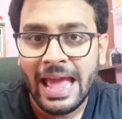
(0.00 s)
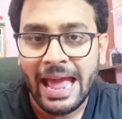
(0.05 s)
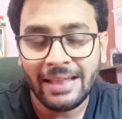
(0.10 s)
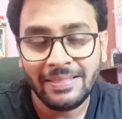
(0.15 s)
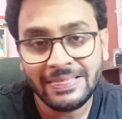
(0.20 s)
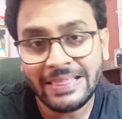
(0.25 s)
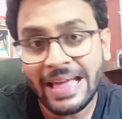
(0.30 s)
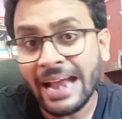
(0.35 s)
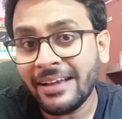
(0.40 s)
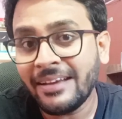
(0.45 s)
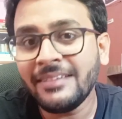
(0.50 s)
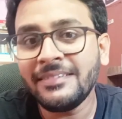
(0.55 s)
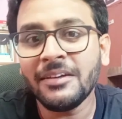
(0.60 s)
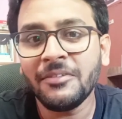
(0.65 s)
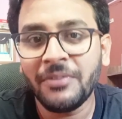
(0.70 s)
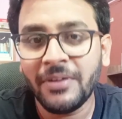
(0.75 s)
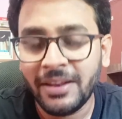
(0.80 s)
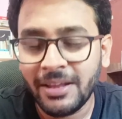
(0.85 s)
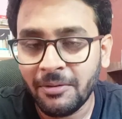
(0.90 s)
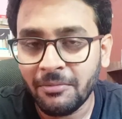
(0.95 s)
and that is
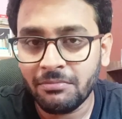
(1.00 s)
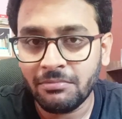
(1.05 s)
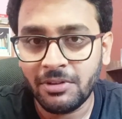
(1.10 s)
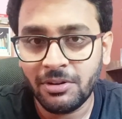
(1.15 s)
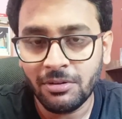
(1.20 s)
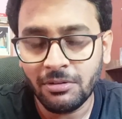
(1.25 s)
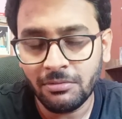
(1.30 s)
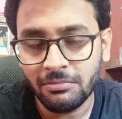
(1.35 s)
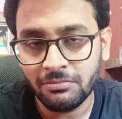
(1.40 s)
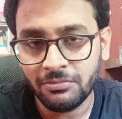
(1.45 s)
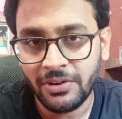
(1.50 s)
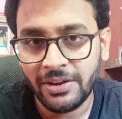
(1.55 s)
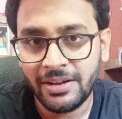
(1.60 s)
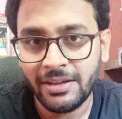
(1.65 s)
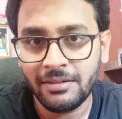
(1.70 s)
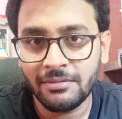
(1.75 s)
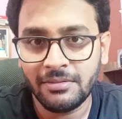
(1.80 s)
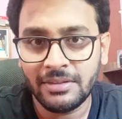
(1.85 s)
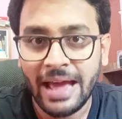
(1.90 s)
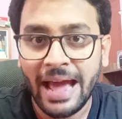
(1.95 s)
a very you know
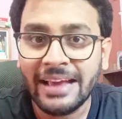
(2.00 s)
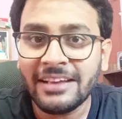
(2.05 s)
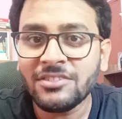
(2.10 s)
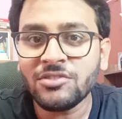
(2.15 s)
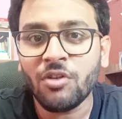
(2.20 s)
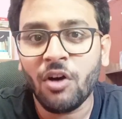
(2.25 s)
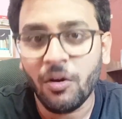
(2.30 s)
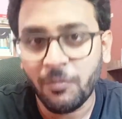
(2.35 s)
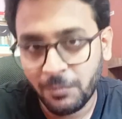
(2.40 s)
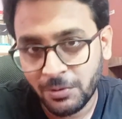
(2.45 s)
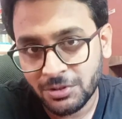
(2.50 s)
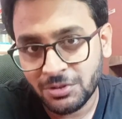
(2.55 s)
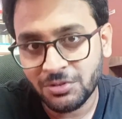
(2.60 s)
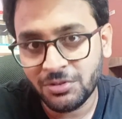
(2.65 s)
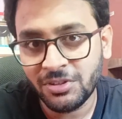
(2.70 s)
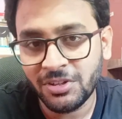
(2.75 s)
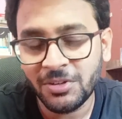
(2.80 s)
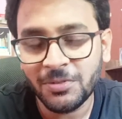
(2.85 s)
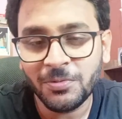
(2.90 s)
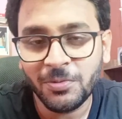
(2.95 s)
very nice
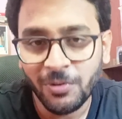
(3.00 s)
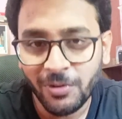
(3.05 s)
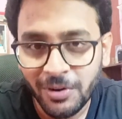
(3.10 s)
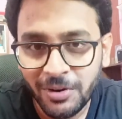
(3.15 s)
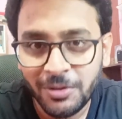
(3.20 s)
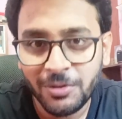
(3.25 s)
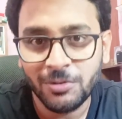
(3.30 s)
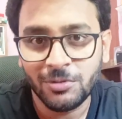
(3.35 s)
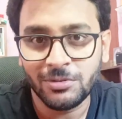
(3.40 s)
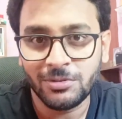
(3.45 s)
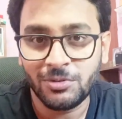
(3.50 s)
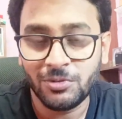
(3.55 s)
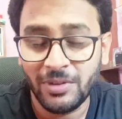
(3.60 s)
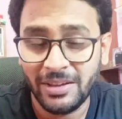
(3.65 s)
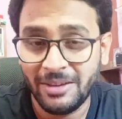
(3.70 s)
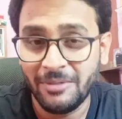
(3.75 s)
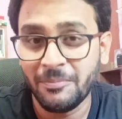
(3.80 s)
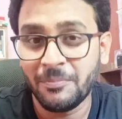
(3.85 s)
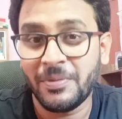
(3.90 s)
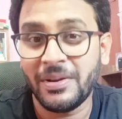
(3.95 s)
opportunity for you
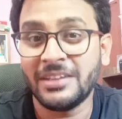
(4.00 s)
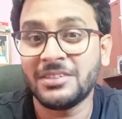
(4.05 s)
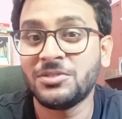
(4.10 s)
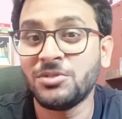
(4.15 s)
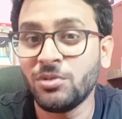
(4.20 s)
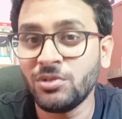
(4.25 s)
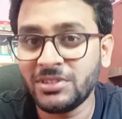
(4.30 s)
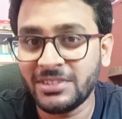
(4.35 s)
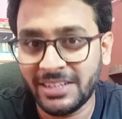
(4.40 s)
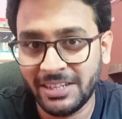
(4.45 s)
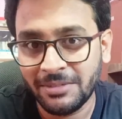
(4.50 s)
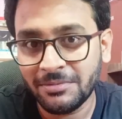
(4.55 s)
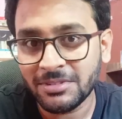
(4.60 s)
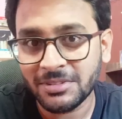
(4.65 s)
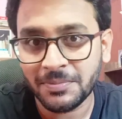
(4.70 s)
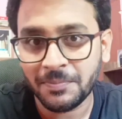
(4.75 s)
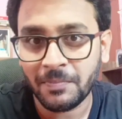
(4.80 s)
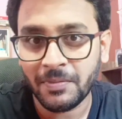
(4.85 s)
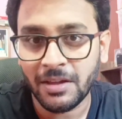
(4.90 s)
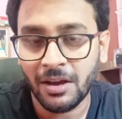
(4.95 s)
to impress those
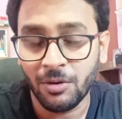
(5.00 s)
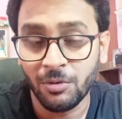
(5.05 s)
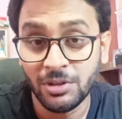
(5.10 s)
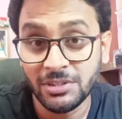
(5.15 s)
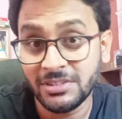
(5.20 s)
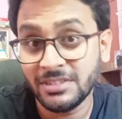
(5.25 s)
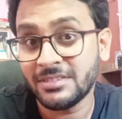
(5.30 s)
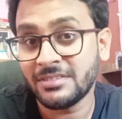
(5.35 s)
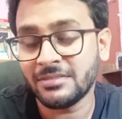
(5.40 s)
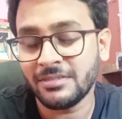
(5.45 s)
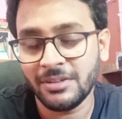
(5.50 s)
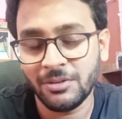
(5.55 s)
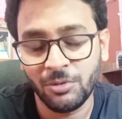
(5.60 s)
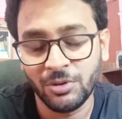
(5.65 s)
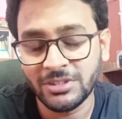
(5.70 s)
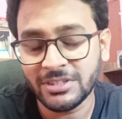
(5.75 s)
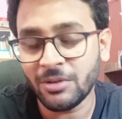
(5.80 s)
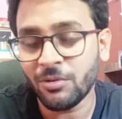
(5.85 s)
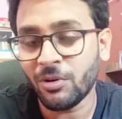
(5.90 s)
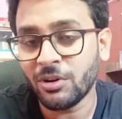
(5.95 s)
teams uh, which is
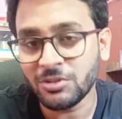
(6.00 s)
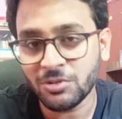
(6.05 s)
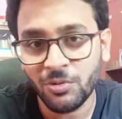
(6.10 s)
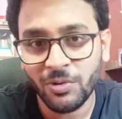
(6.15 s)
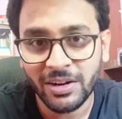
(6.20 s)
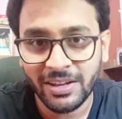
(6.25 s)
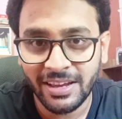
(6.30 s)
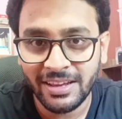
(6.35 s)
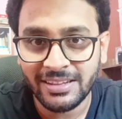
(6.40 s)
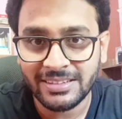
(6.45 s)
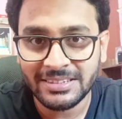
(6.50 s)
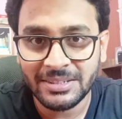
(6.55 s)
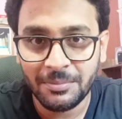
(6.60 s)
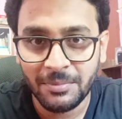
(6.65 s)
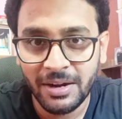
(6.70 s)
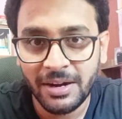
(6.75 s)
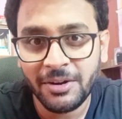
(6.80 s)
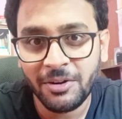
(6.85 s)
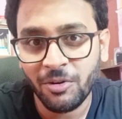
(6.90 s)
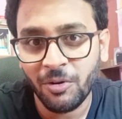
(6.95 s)
which are also working in the
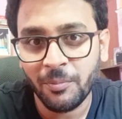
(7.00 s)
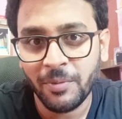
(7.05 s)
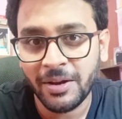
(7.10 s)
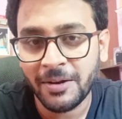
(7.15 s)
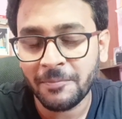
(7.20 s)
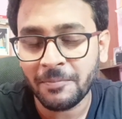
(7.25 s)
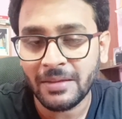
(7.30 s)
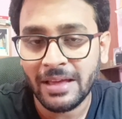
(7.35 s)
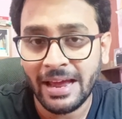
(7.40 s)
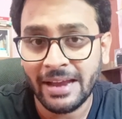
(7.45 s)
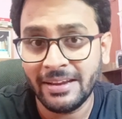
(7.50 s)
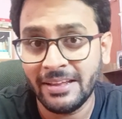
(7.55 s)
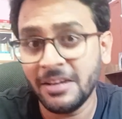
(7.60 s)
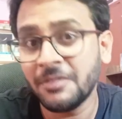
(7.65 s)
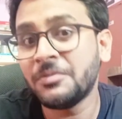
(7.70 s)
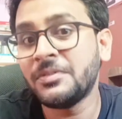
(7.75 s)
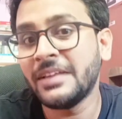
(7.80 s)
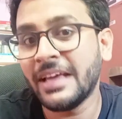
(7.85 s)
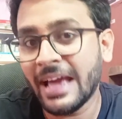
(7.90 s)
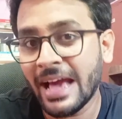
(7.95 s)
similar domain and
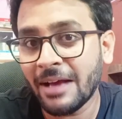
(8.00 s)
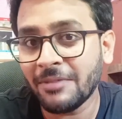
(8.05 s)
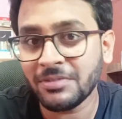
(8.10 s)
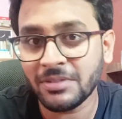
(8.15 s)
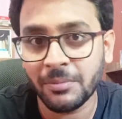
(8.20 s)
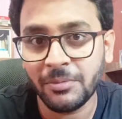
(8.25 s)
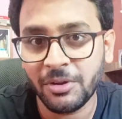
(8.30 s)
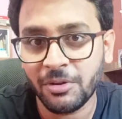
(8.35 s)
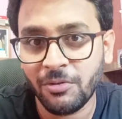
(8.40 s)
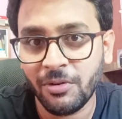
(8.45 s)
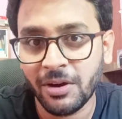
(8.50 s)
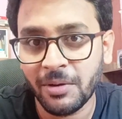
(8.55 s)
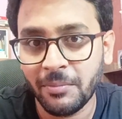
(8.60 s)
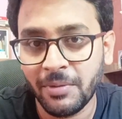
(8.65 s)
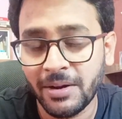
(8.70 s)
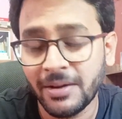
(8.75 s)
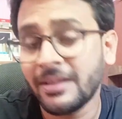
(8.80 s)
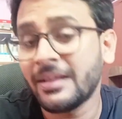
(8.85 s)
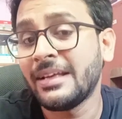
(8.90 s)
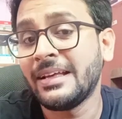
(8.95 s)
if they have some
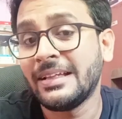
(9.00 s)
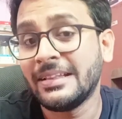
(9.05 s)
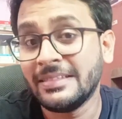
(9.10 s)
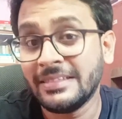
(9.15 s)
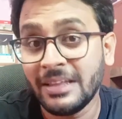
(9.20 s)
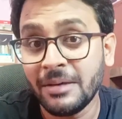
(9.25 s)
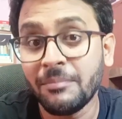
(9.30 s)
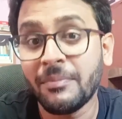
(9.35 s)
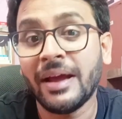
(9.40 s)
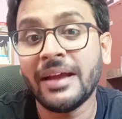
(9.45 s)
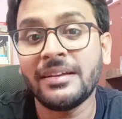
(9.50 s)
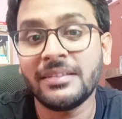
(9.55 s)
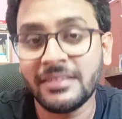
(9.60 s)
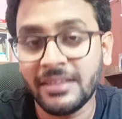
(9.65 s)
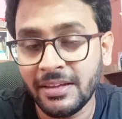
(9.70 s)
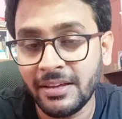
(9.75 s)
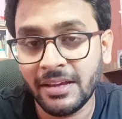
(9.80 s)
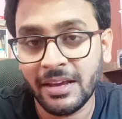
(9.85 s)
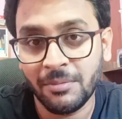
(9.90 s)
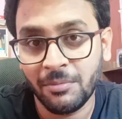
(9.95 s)
requirement they might
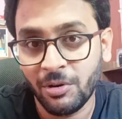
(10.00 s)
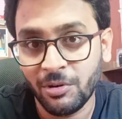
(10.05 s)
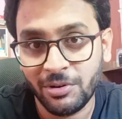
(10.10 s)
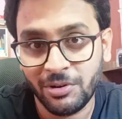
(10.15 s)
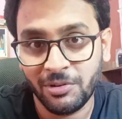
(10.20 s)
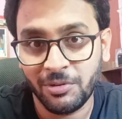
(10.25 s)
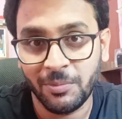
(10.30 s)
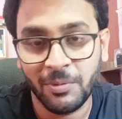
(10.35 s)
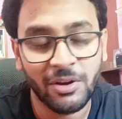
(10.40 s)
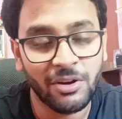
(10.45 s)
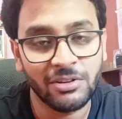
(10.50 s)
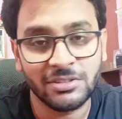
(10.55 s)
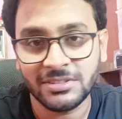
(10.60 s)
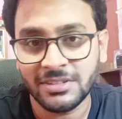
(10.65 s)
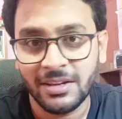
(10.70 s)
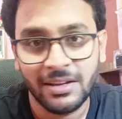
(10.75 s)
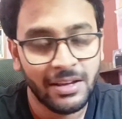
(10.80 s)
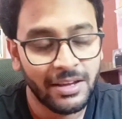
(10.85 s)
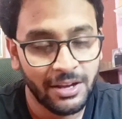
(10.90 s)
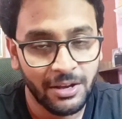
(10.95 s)
think about you
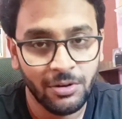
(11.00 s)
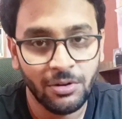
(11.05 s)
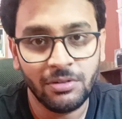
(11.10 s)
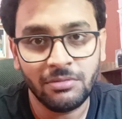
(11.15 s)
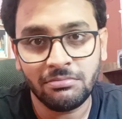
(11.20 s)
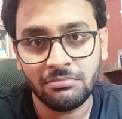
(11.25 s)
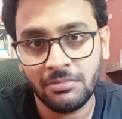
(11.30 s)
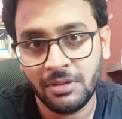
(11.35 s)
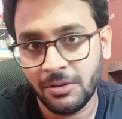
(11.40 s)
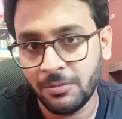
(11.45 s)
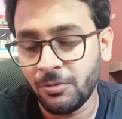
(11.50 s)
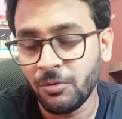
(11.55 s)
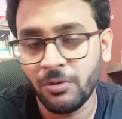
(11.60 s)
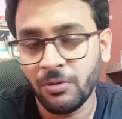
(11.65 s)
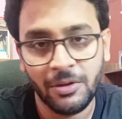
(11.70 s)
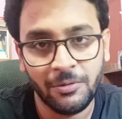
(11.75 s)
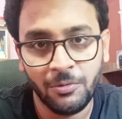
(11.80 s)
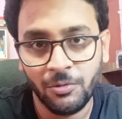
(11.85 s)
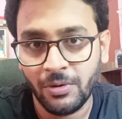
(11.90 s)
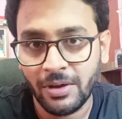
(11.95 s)
because you know if
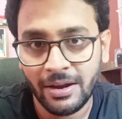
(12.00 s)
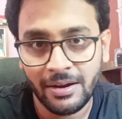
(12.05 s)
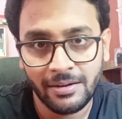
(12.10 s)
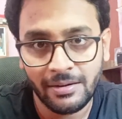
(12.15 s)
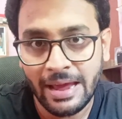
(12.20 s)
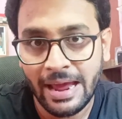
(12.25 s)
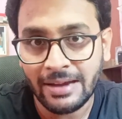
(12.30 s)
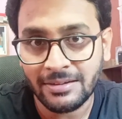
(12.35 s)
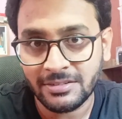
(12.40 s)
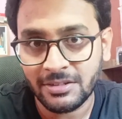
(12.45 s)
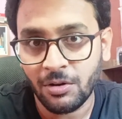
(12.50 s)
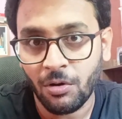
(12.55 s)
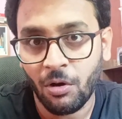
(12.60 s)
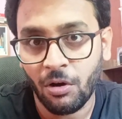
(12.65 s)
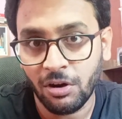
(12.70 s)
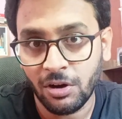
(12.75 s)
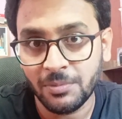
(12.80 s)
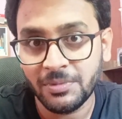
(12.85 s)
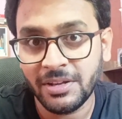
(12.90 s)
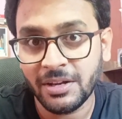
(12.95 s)
you if you can answer
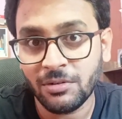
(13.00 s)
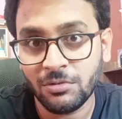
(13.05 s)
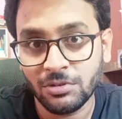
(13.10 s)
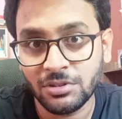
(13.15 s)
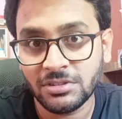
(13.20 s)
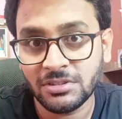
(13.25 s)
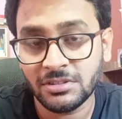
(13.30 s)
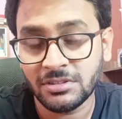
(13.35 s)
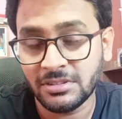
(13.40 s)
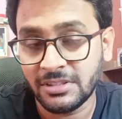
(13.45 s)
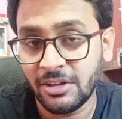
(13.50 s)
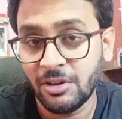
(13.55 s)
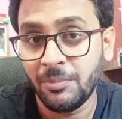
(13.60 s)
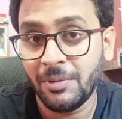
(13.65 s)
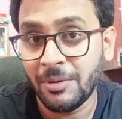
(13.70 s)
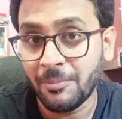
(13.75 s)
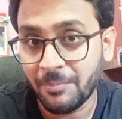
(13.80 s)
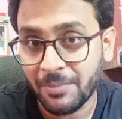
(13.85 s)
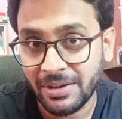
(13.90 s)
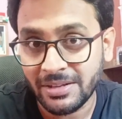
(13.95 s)
all of their questions they
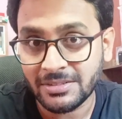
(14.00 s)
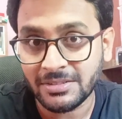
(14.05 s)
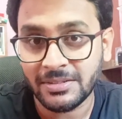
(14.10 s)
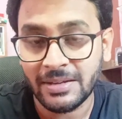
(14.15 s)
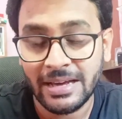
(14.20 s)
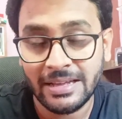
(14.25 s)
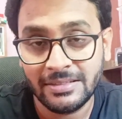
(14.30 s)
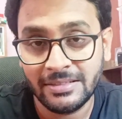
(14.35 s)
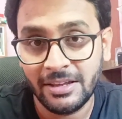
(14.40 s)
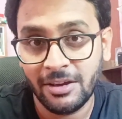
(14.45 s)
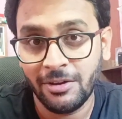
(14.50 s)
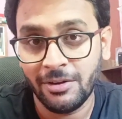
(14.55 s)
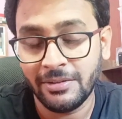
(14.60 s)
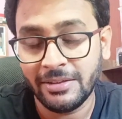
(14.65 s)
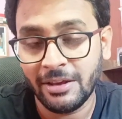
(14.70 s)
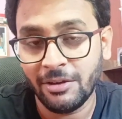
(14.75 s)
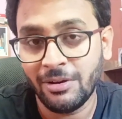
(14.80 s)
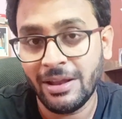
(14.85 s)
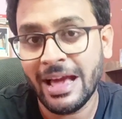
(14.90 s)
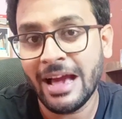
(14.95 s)
will be impressed and they
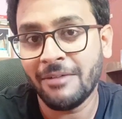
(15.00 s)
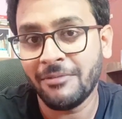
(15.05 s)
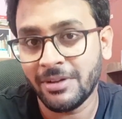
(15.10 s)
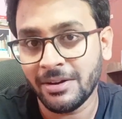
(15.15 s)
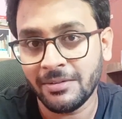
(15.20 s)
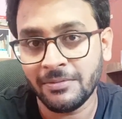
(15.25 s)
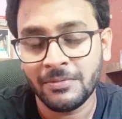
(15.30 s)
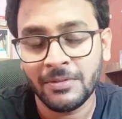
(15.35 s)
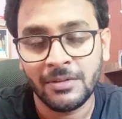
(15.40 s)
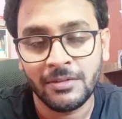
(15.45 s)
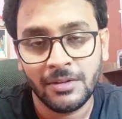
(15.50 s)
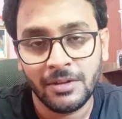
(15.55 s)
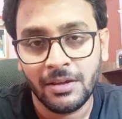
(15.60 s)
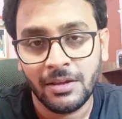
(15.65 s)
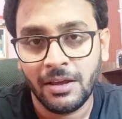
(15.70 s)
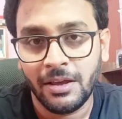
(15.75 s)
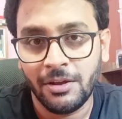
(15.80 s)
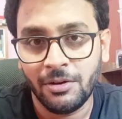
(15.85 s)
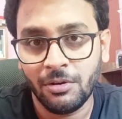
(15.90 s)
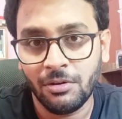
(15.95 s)
will they will have an
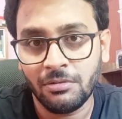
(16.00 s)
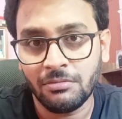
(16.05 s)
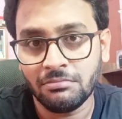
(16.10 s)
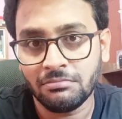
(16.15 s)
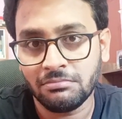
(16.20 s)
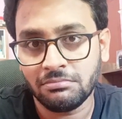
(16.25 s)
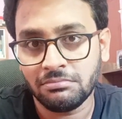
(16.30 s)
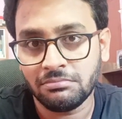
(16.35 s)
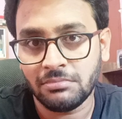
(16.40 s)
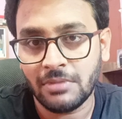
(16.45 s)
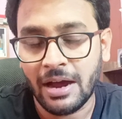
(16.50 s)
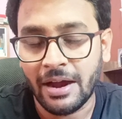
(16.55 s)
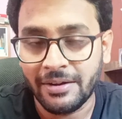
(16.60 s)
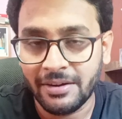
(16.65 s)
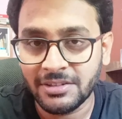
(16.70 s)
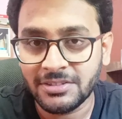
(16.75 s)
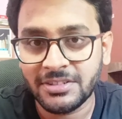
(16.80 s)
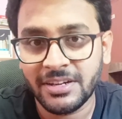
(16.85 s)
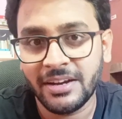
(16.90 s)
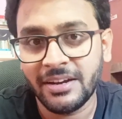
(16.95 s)
you know
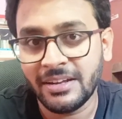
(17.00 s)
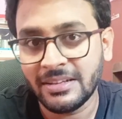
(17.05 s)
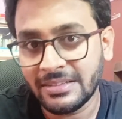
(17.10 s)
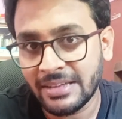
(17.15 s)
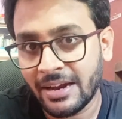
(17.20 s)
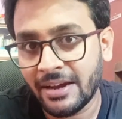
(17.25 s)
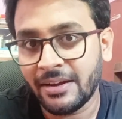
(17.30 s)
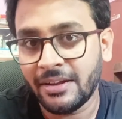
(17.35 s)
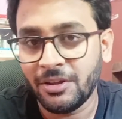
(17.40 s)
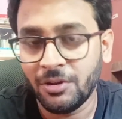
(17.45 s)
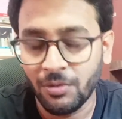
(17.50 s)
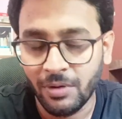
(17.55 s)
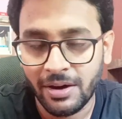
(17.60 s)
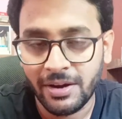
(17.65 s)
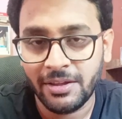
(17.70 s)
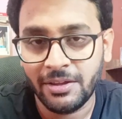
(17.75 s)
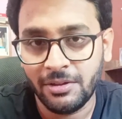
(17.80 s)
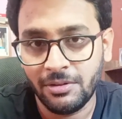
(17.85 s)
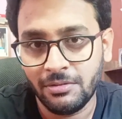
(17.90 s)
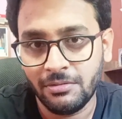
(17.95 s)
understanding that you
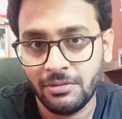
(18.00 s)
are